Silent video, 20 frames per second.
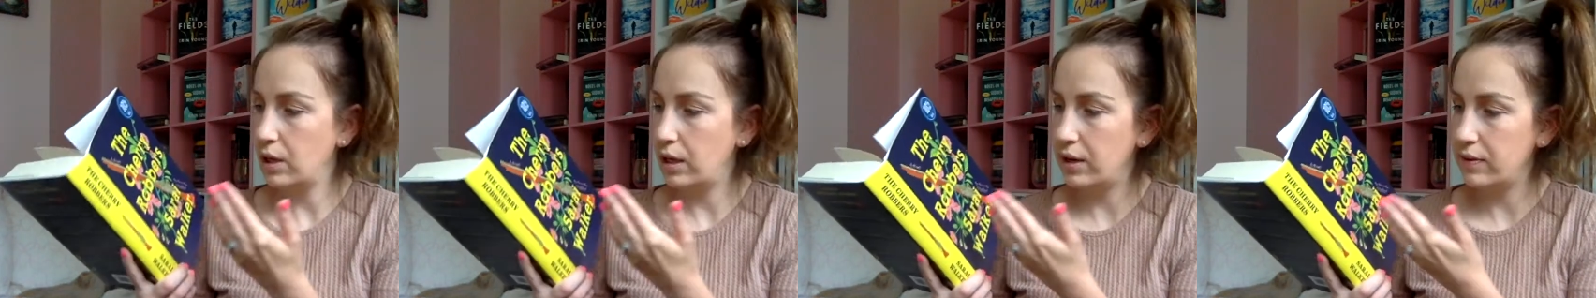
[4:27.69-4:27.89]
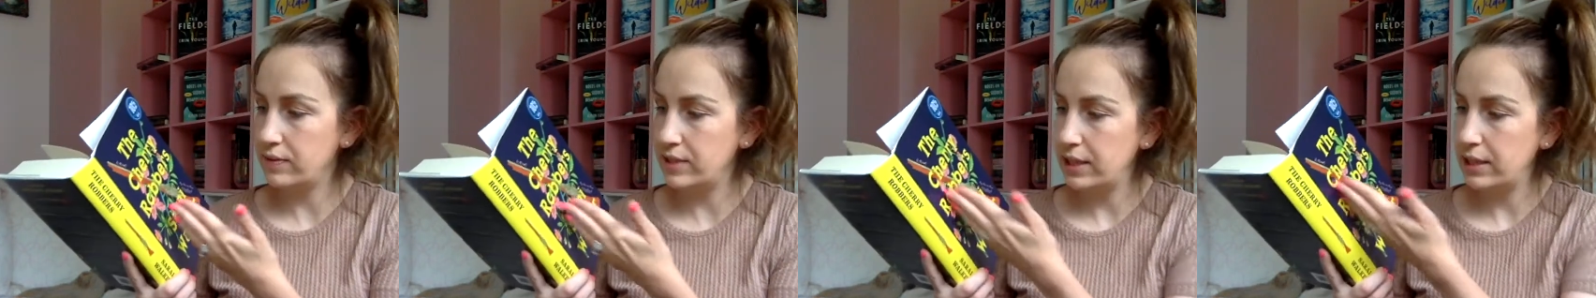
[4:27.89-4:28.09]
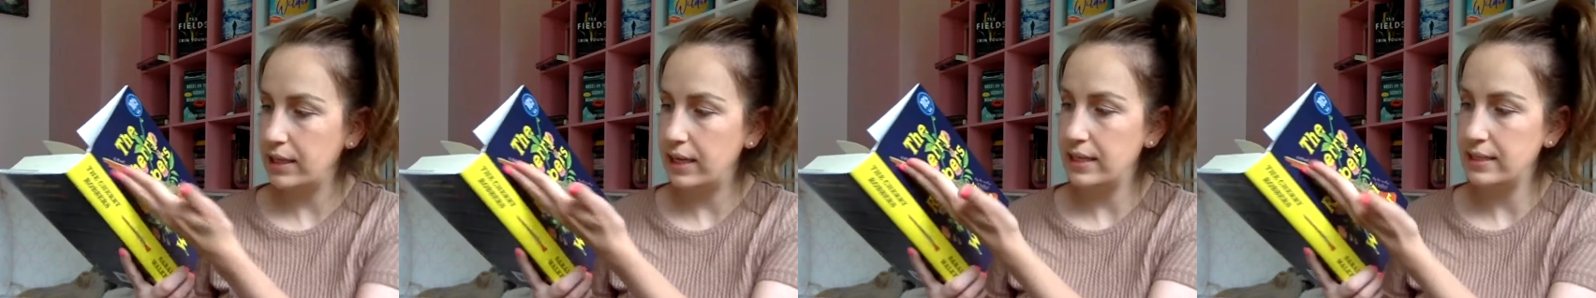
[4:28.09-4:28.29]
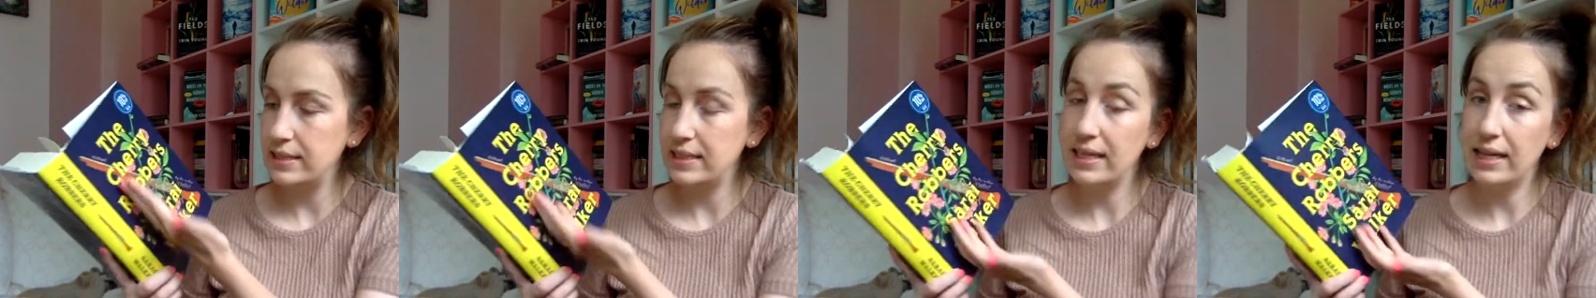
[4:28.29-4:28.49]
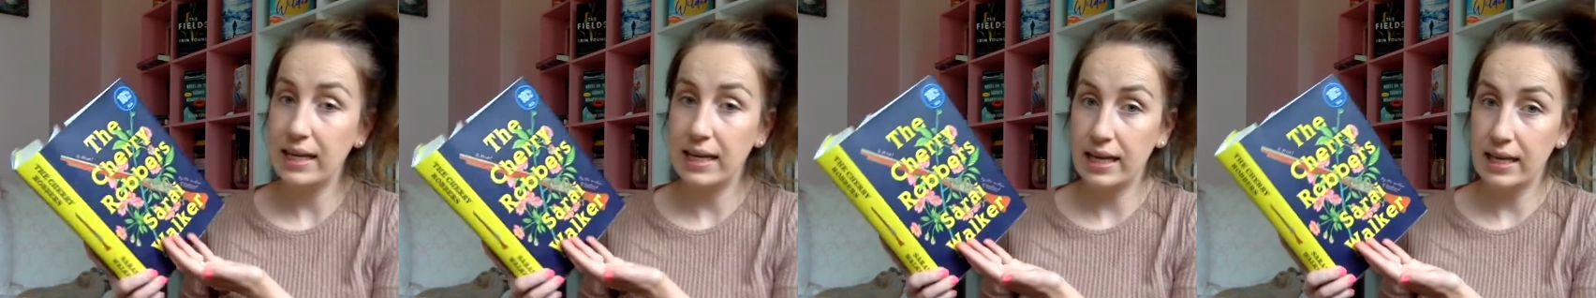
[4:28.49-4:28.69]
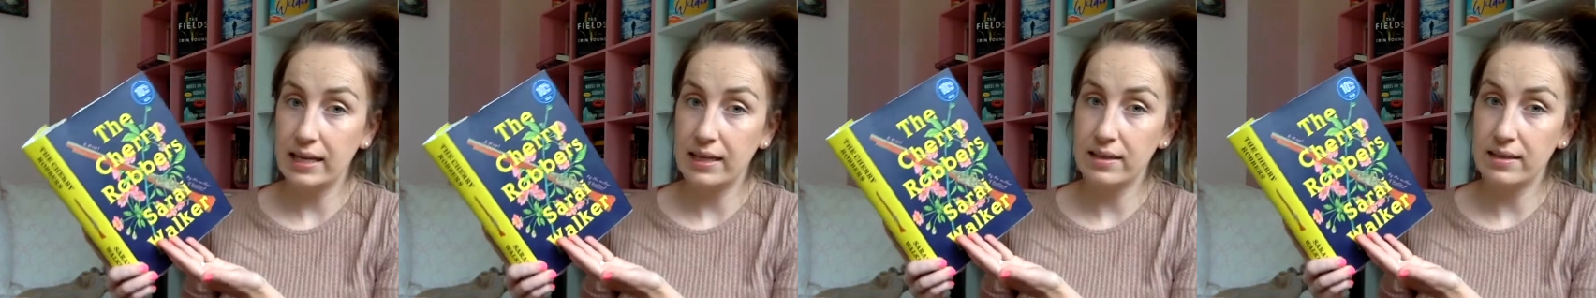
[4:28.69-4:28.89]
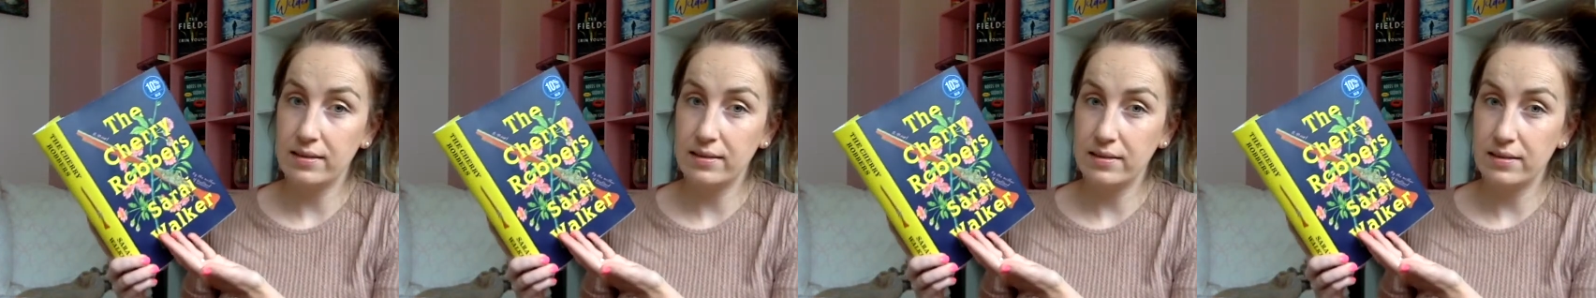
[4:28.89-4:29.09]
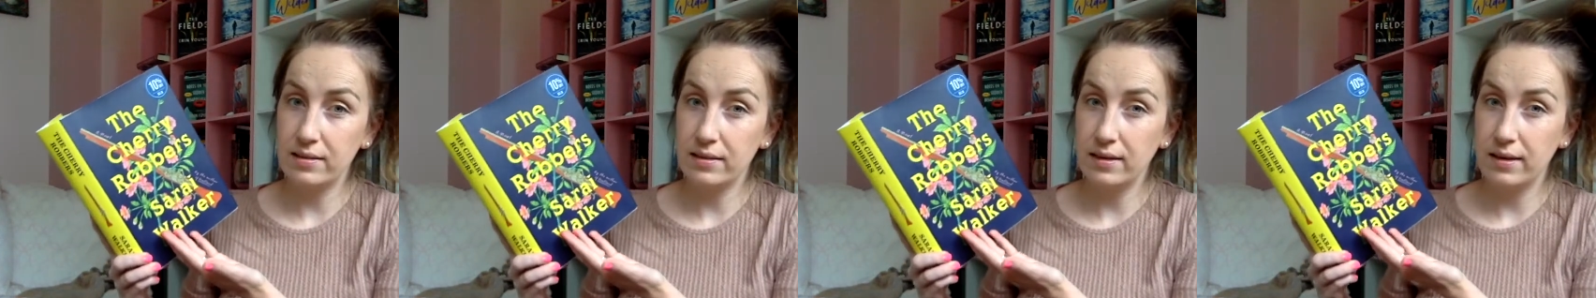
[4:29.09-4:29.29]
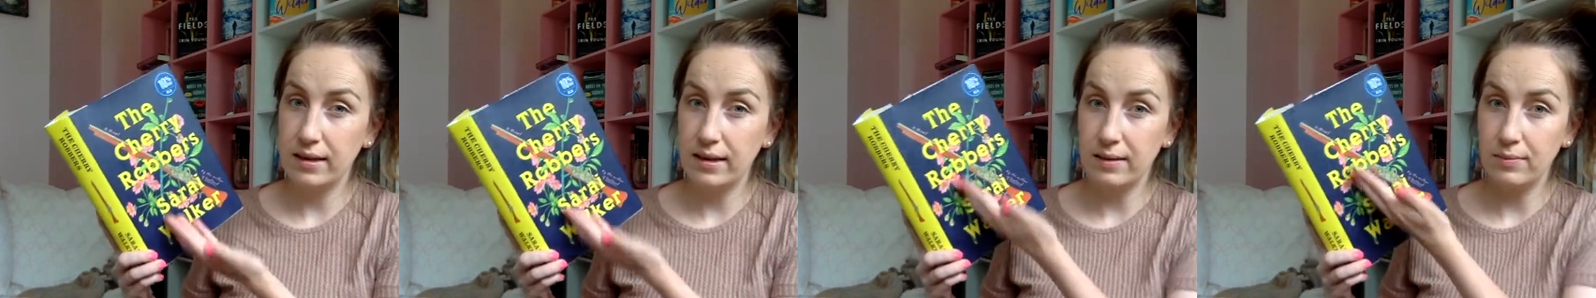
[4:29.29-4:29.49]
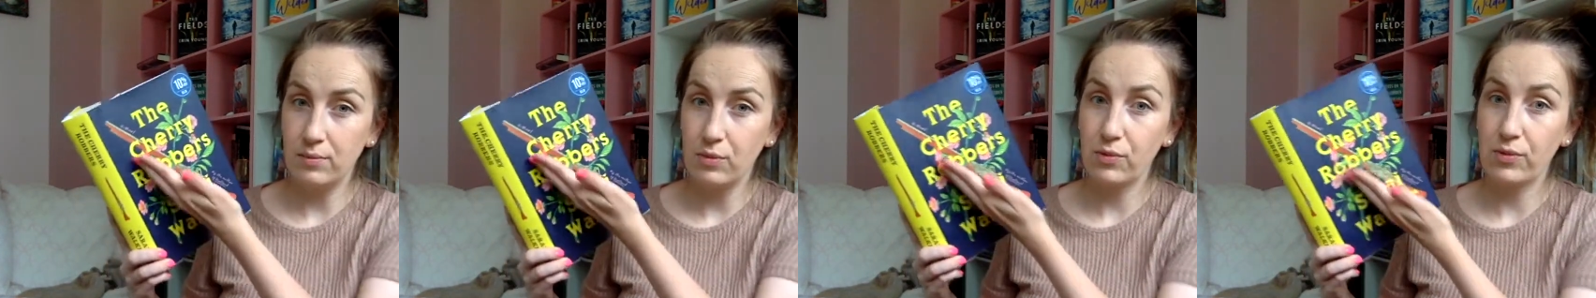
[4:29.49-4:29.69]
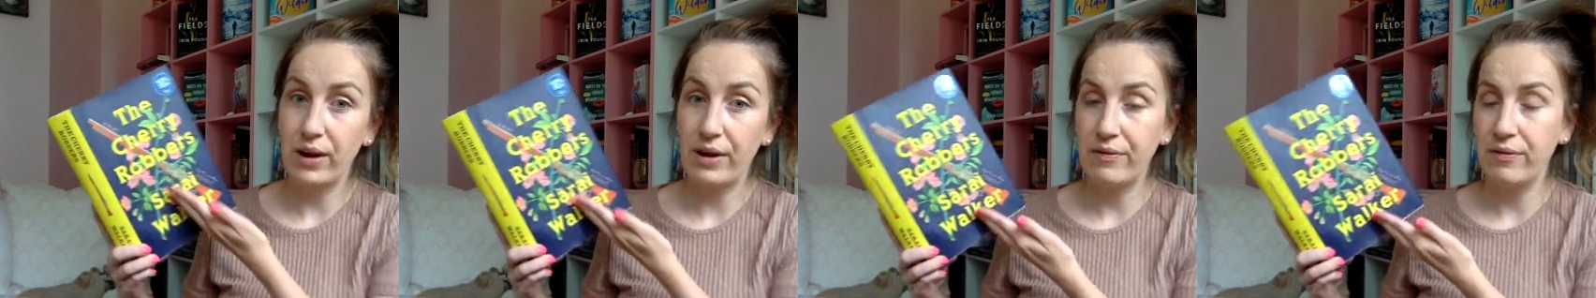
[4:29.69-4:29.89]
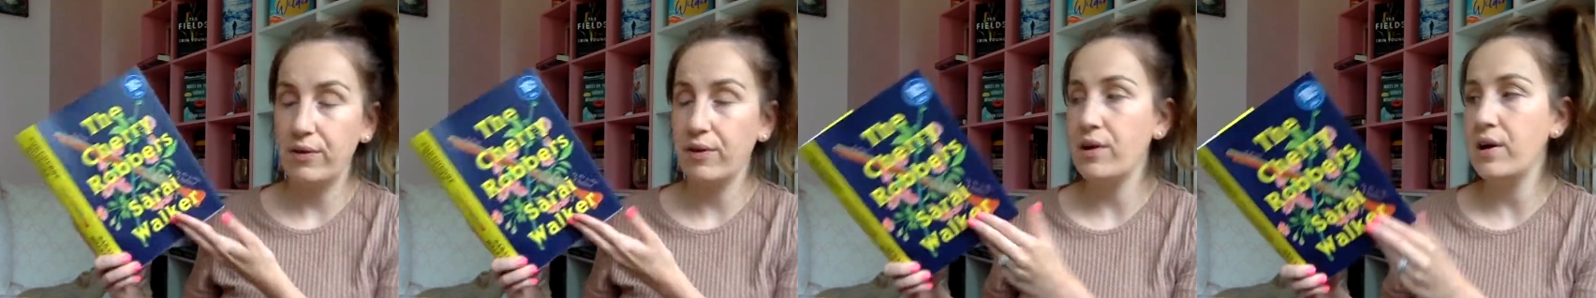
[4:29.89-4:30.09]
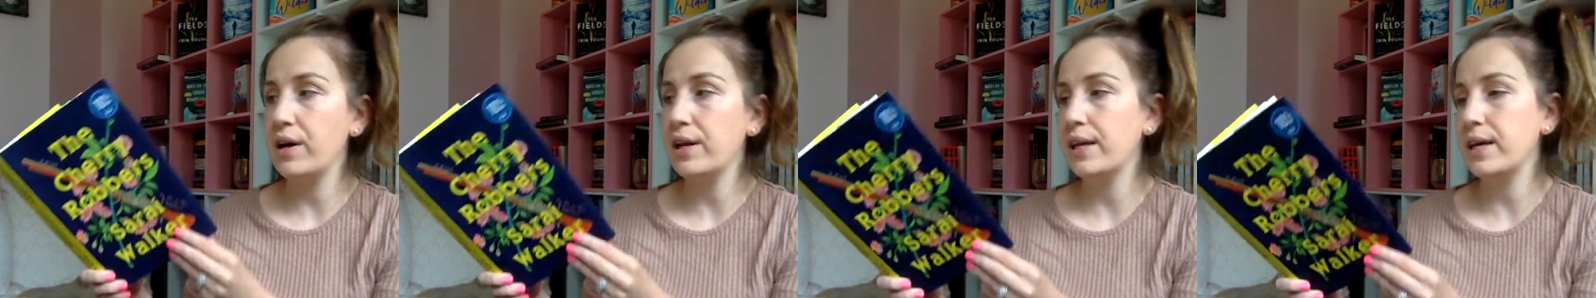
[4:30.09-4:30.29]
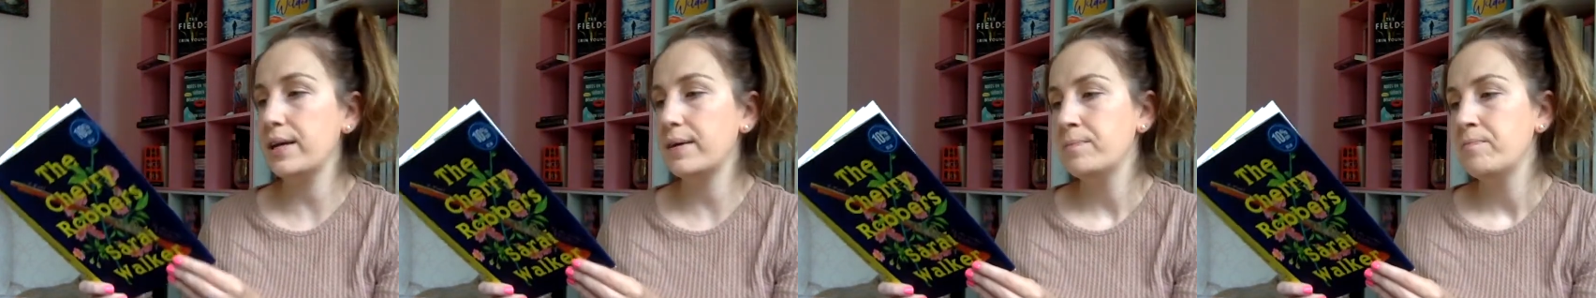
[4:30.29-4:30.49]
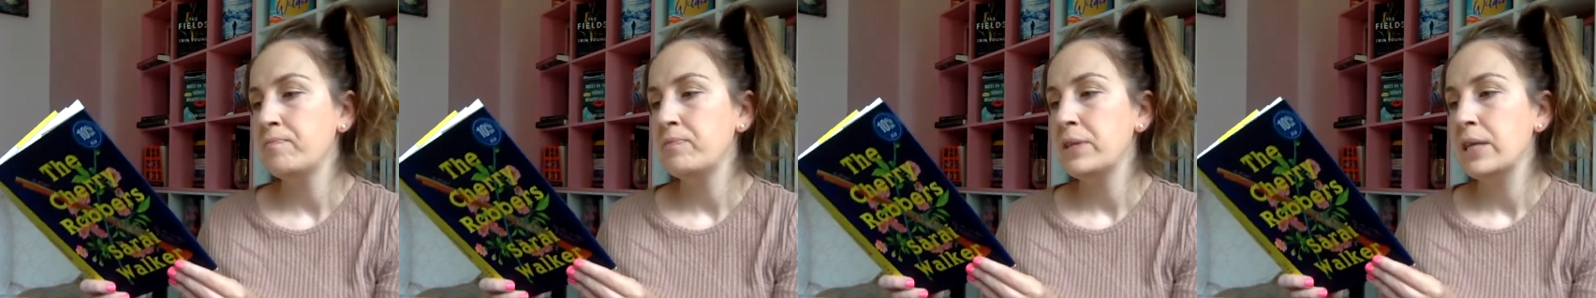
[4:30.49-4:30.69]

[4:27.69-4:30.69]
obviously has a rifle on it.